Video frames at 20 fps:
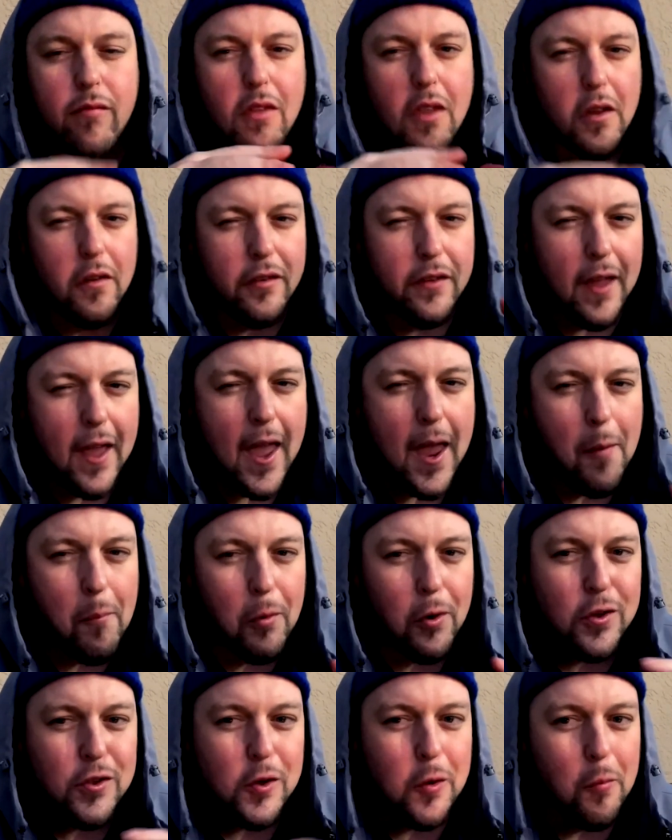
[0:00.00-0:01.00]
So the
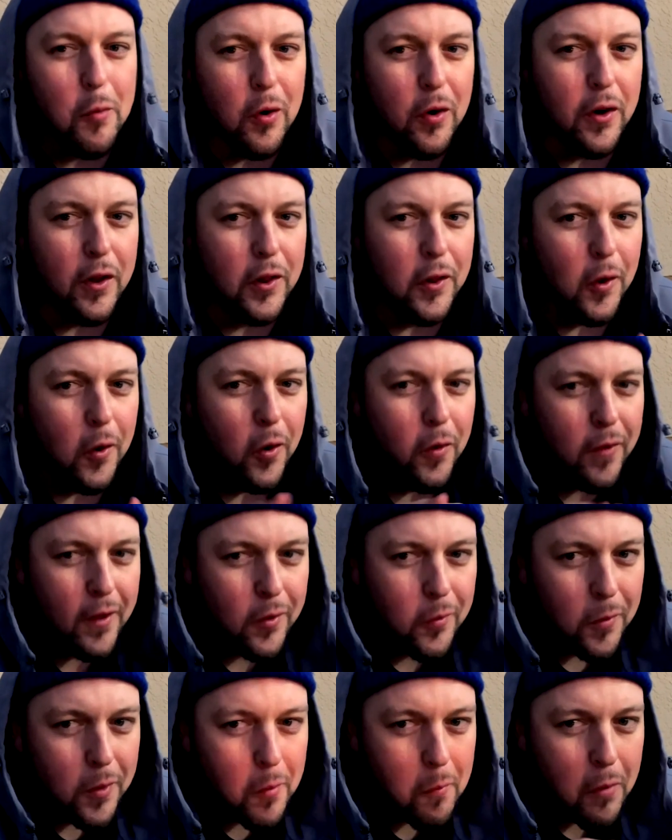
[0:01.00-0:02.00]
embers are burning low. That's
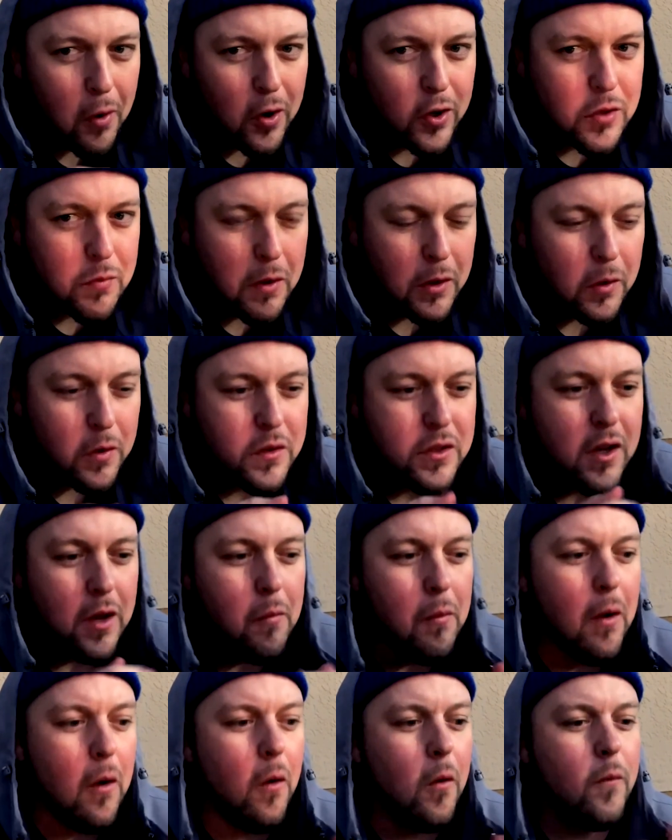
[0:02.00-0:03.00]
when the marshmallows come
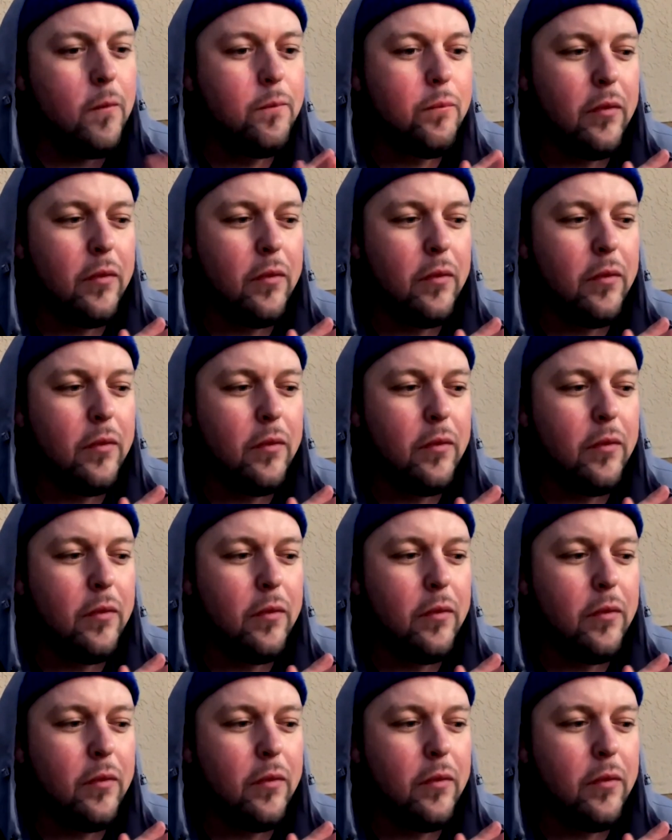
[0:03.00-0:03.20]
out